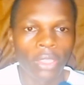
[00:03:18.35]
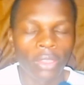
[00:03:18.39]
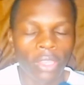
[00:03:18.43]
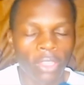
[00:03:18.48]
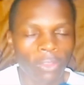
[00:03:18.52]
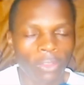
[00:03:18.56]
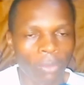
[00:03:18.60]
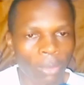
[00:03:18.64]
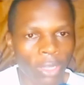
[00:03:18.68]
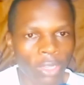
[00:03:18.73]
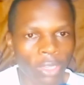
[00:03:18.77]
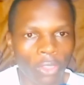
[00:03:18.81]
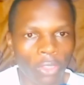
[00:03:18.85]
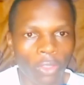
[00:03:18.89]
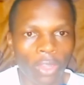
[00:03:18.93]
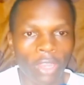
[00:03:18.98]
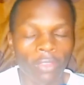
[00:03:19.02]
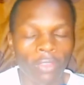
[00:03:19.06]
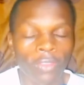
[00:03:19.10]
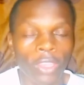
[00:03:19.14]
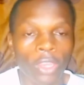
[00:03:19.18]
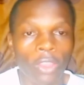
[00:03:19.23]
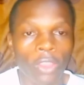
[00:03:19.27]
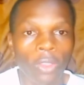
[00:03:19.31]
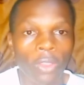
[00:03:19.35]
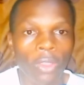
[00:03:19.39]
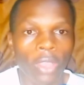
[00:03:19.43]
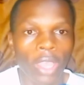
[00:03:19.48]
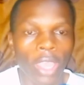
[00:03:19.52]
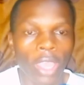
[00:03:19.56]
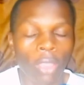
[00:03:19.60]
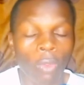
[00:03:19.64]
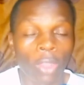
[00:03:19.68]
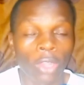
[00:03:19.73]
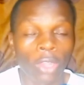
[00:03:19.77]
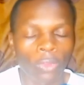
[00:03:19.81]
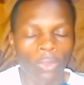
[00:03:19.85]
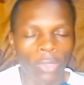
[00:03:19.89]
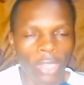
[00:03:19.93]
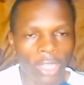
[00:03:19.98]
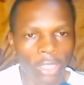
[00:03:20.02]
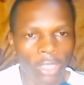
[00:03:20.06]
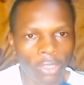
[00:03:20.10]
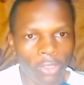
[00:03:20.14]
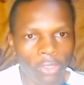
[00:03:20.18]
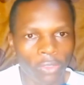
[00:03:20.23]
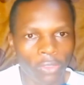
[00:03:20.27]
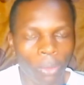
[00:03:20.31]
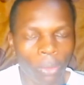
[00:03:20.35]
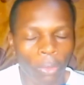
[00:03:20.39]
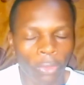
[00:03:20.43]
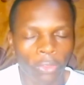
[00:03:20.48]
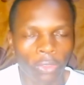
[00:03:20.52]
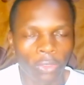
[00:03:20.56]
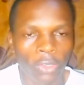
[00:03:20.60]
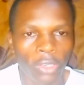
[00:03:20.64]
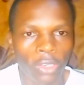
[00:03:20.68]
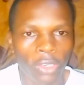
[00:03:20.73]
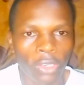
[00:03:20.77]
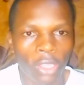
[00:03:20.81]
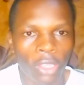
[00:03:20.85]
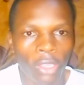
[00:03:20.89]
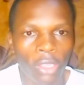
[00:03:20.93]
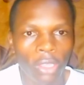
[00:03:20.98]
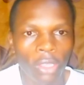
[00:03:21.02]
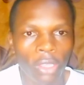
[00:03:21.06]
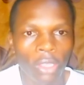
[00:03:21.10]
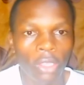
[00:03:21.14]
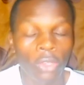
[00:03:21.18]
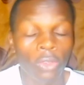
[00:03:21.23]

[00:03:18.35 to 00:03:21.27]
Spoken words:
this particular video, I want to take this opportunity